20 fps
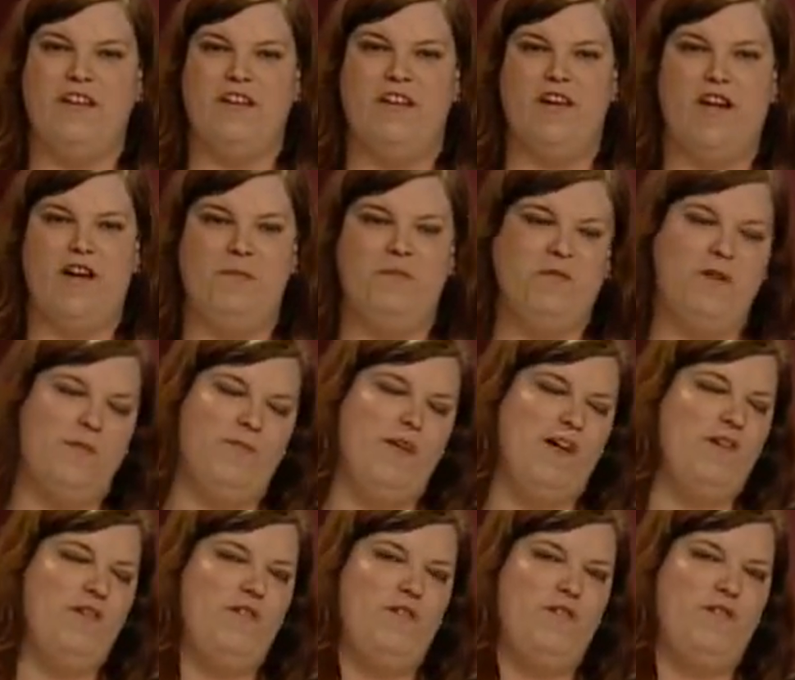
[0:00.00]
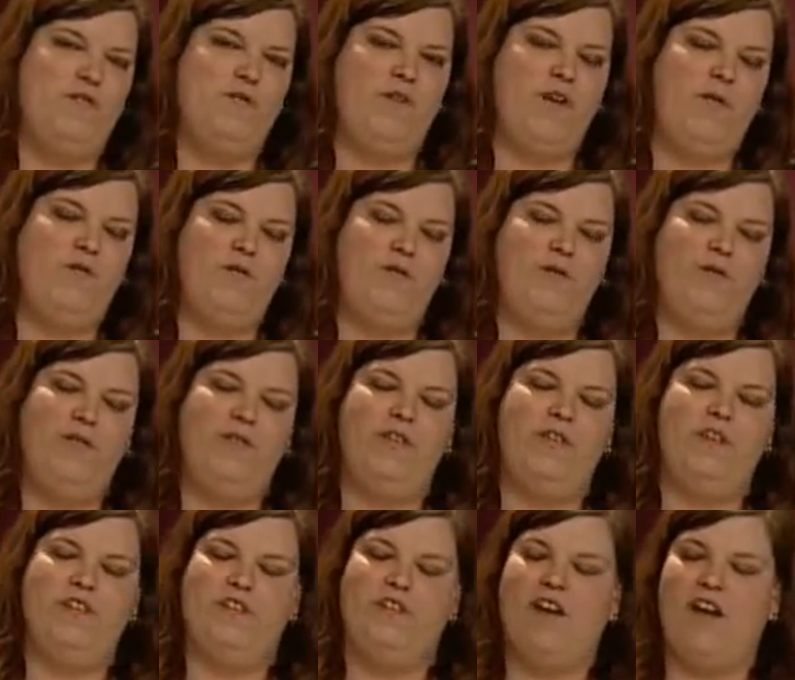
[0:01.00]
Yep. Um, come on over to our
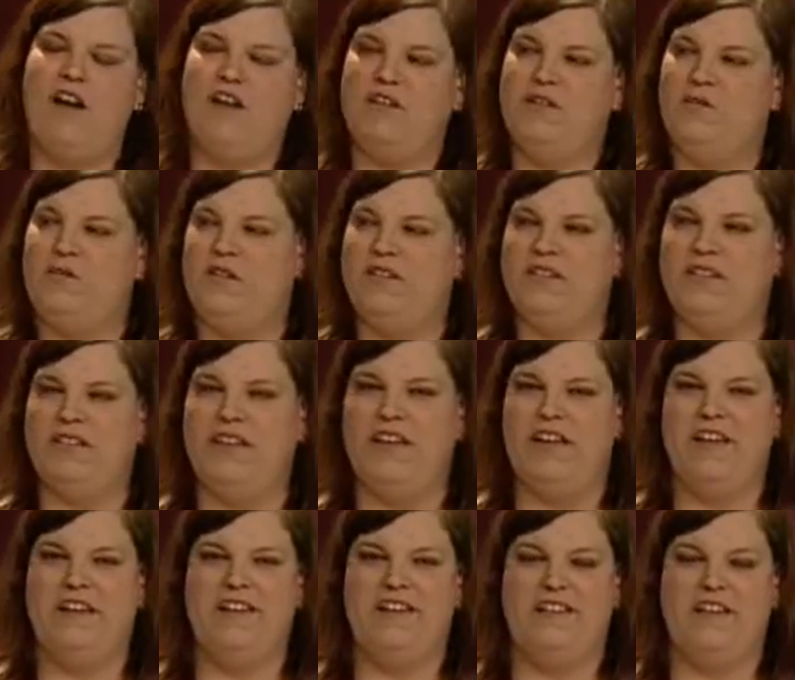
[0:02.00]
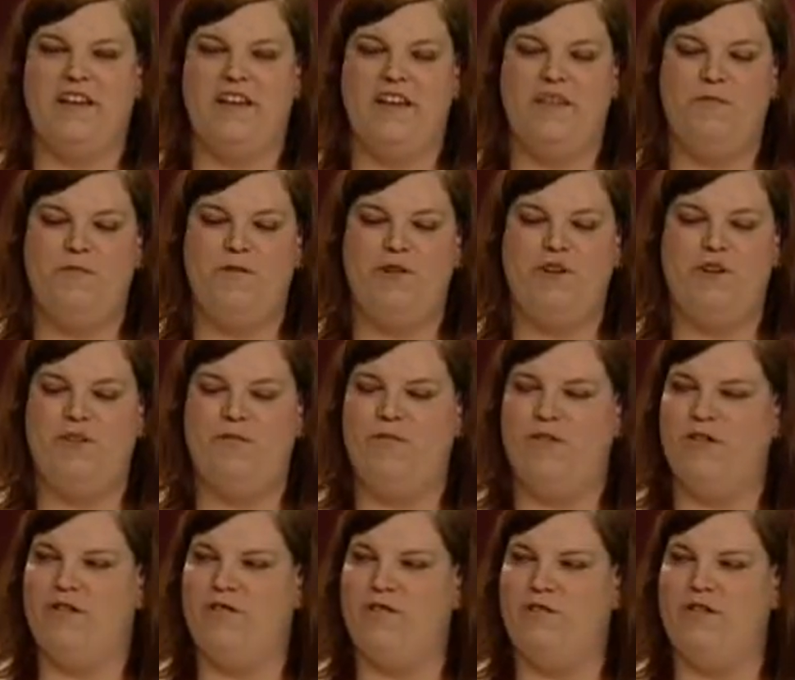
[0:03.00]
booth and talk to us, and um, we
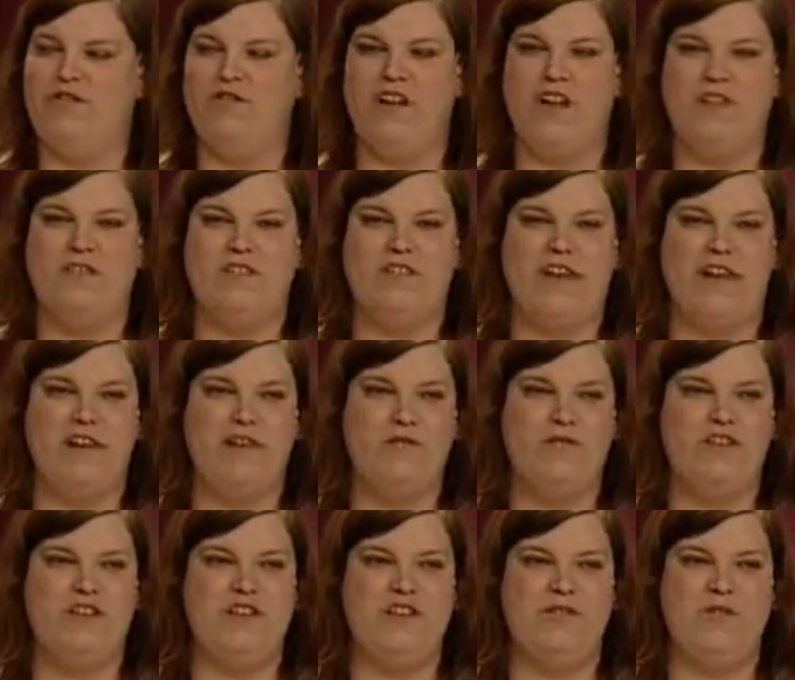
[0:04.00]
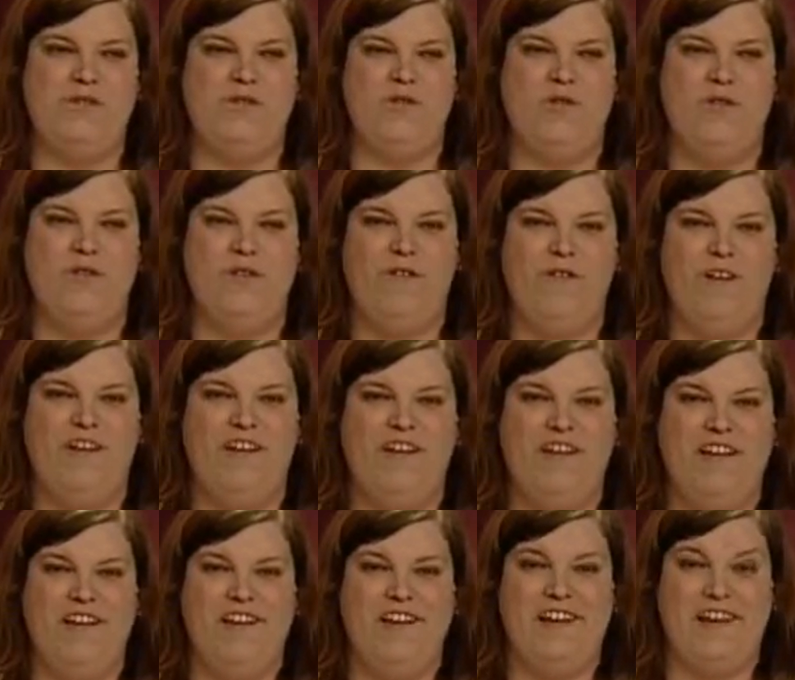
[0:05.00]
we should have a sign up sheet for
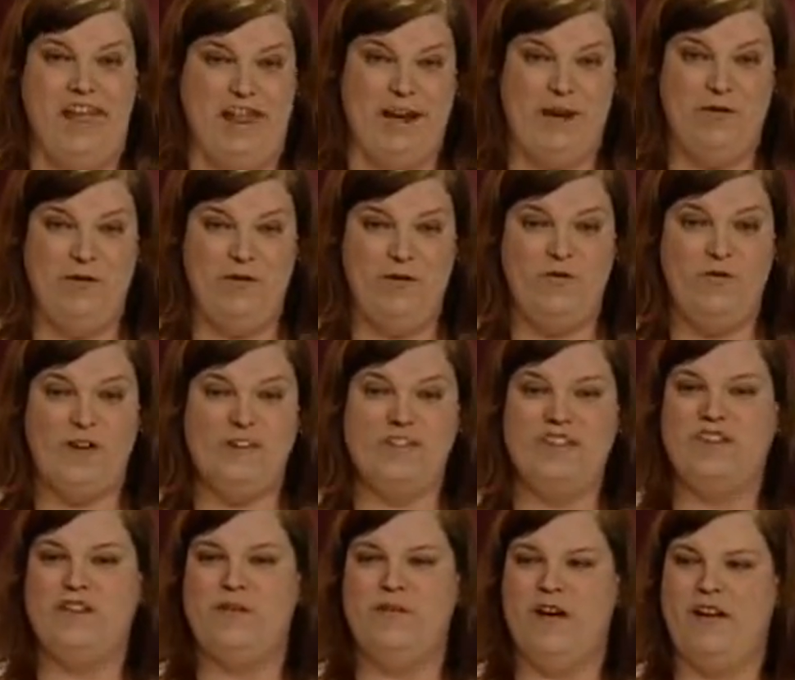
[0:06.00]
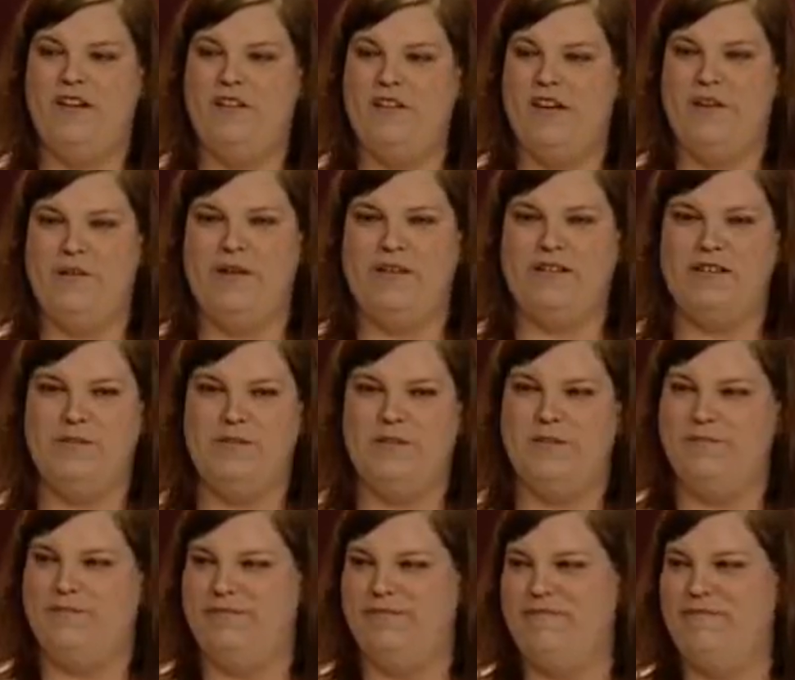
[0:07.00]
uh, anyone who wants to come on and talk about
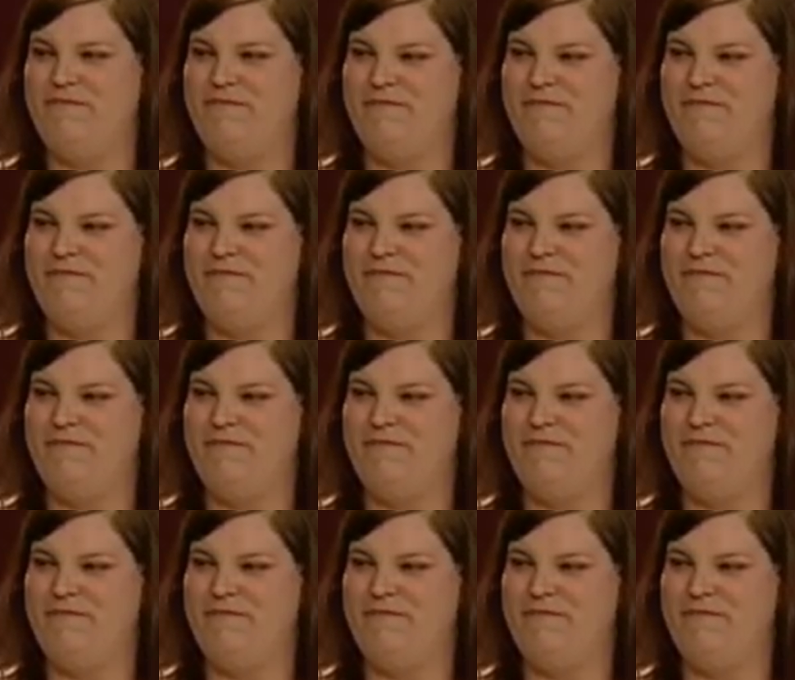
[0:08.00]
something.